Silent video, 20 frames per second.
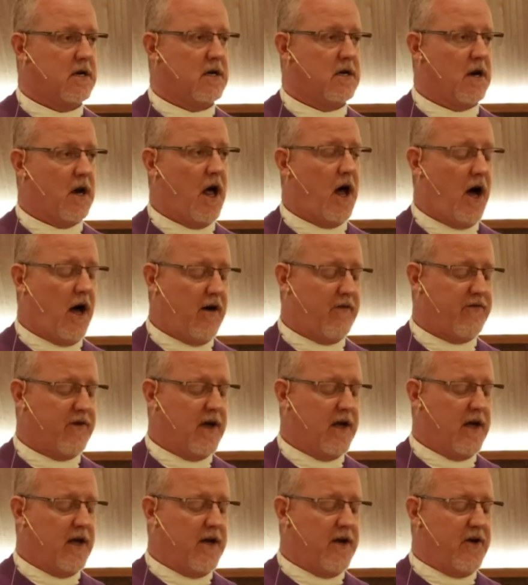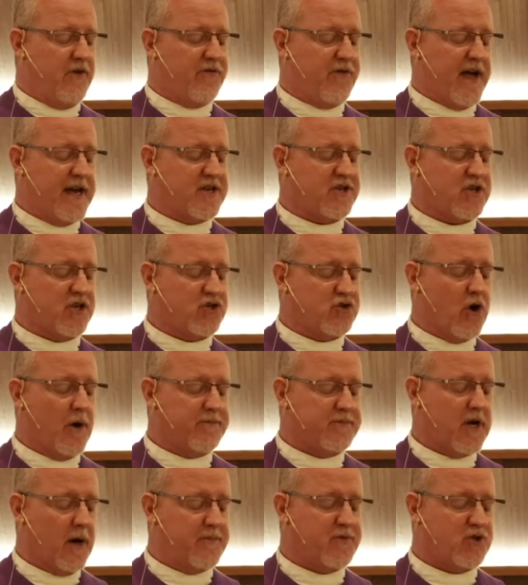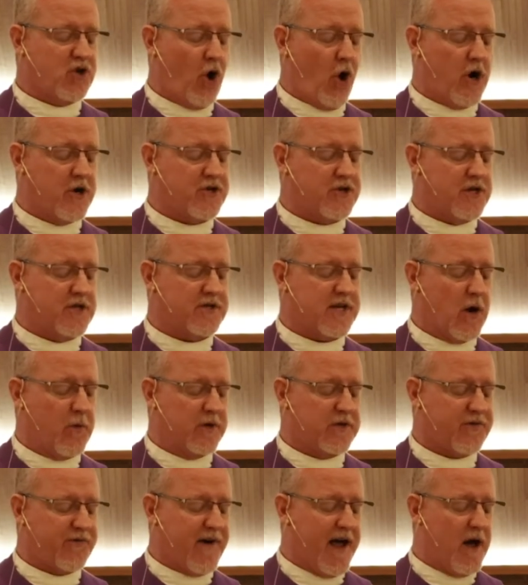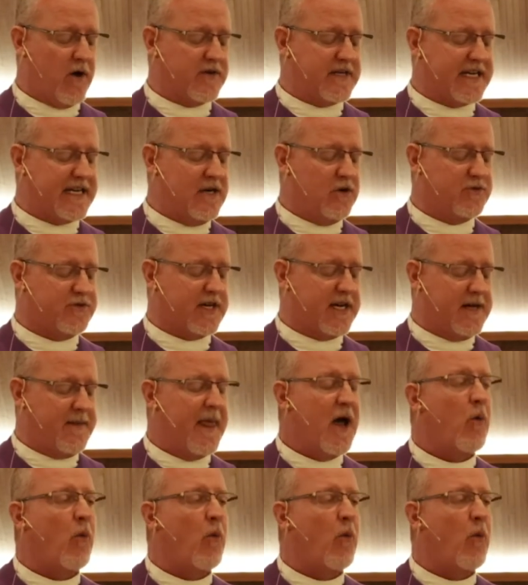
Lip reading: Love faced trumped-up charges and was found guilty